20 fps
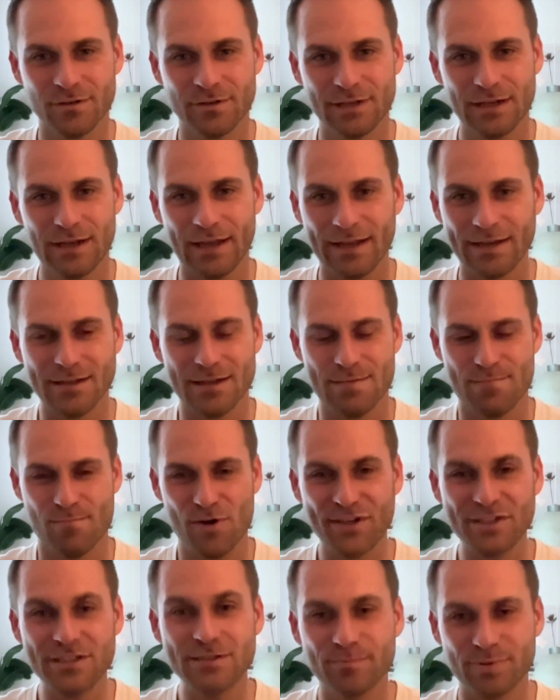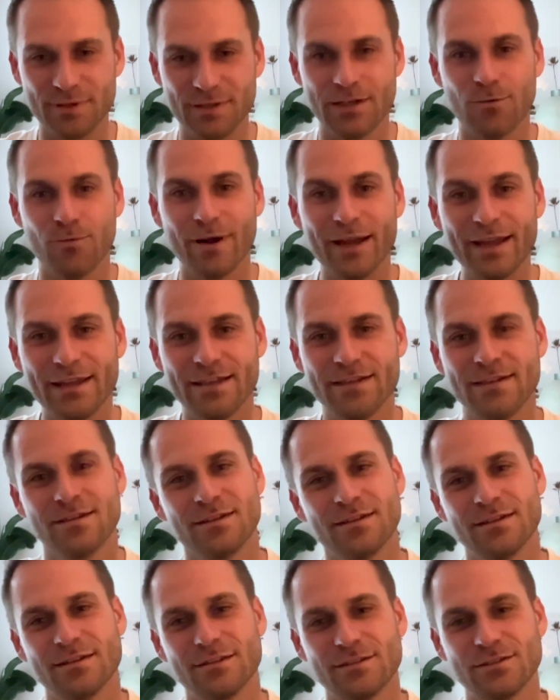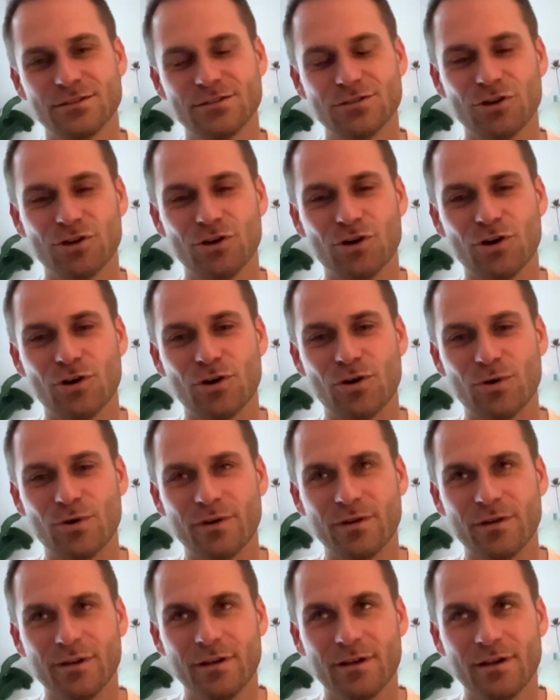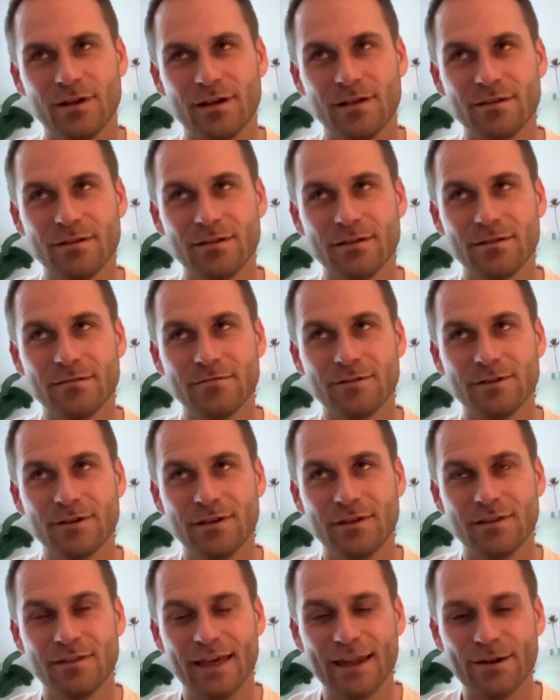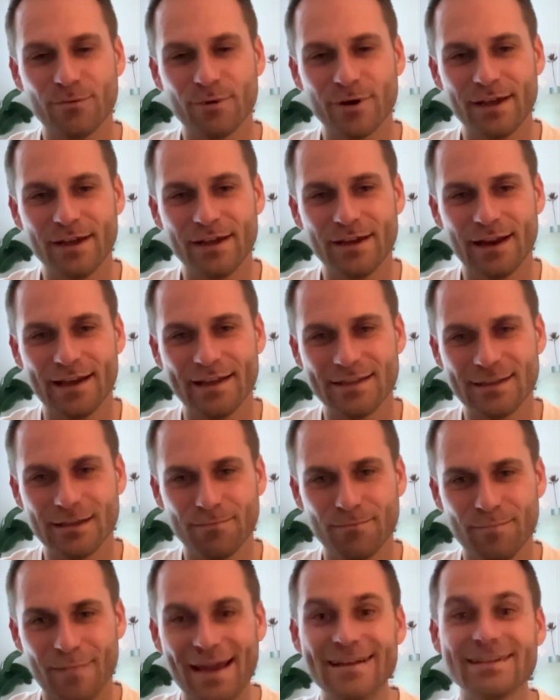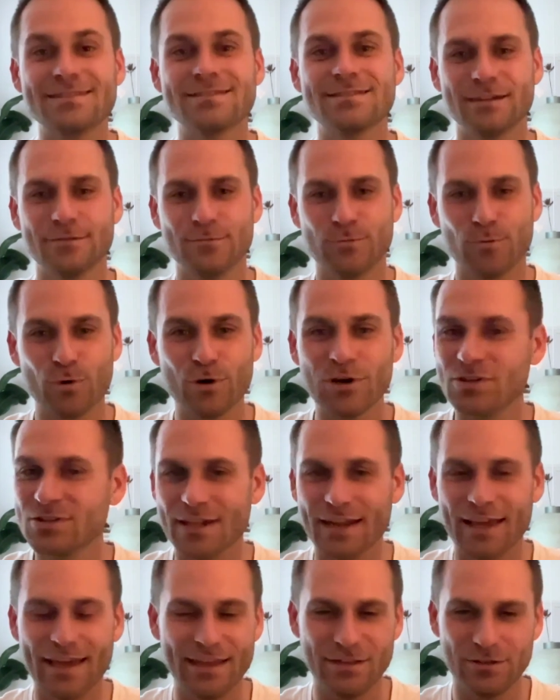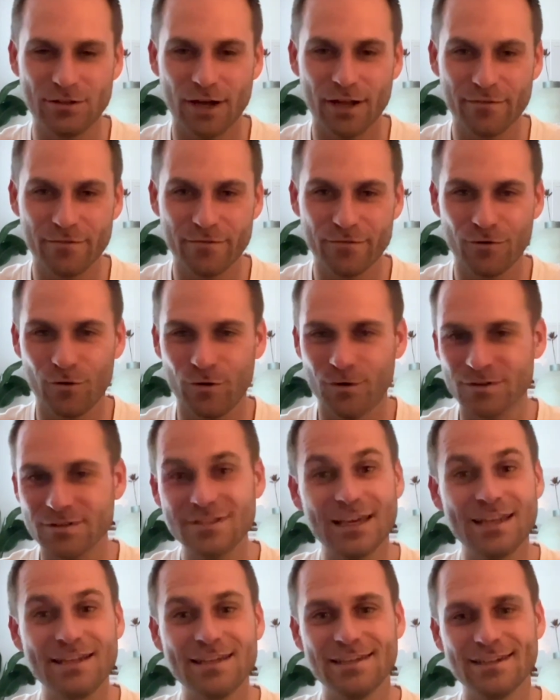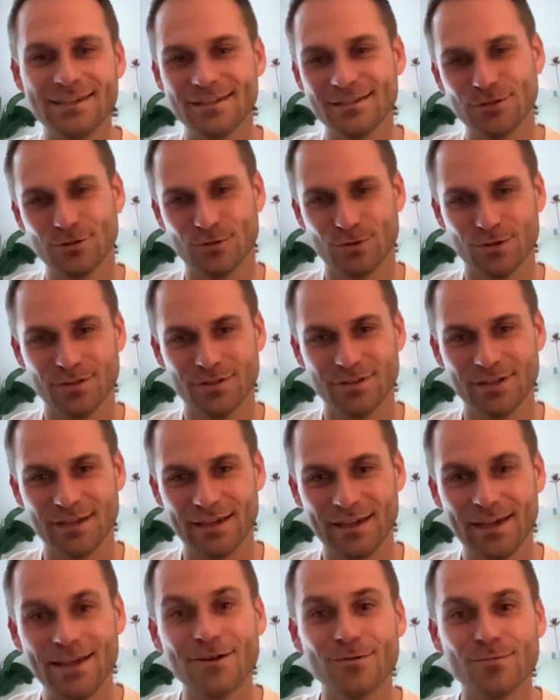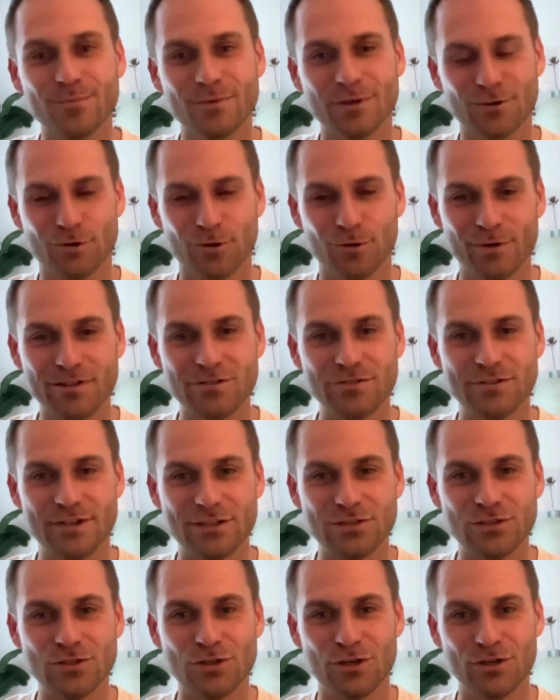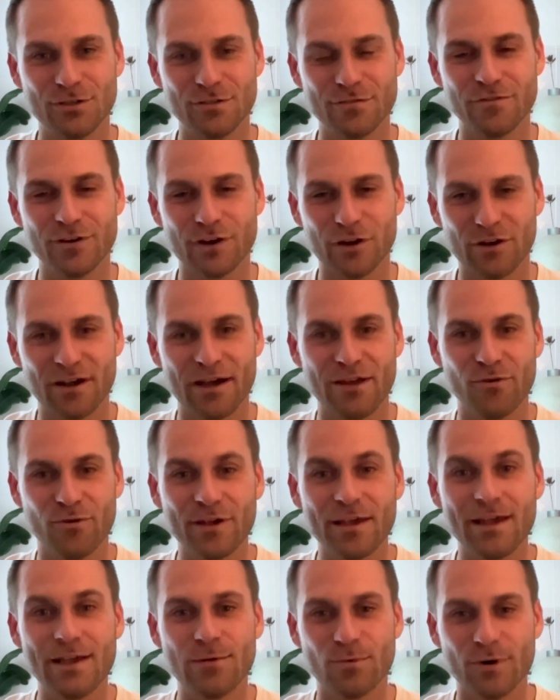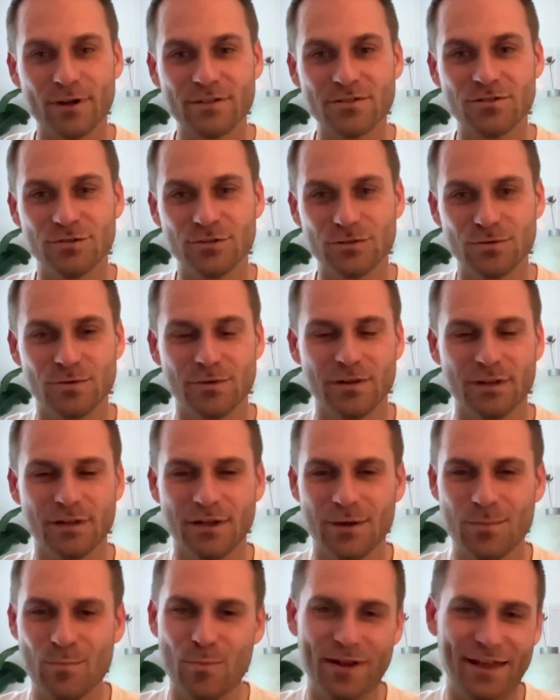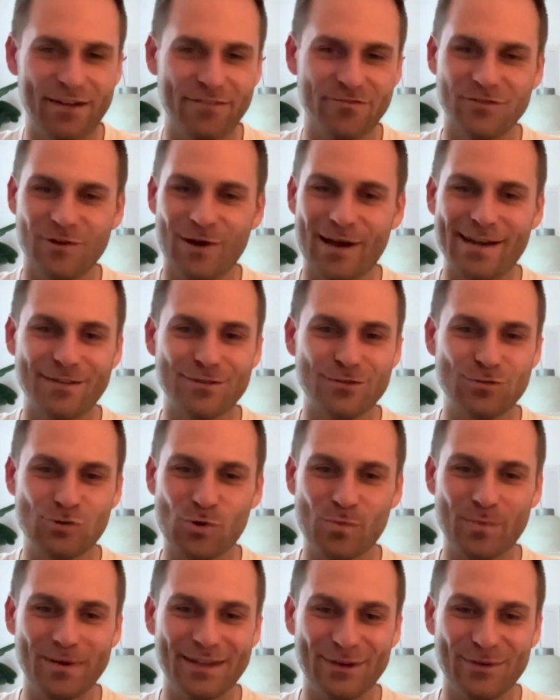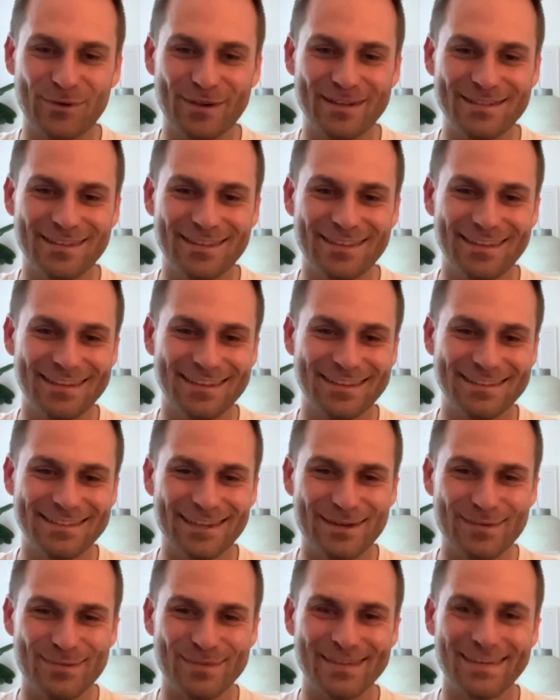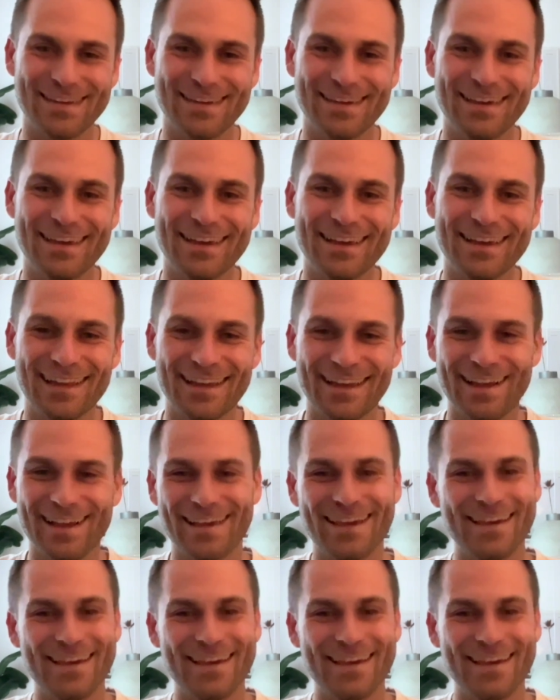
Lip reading: Like, there must be a way. So in that way, like the mindset work that I had done for 10 years, you could say, helped me go into that journey of figuring out, okay, what to do. But I've tried so many crazy things, James. Like,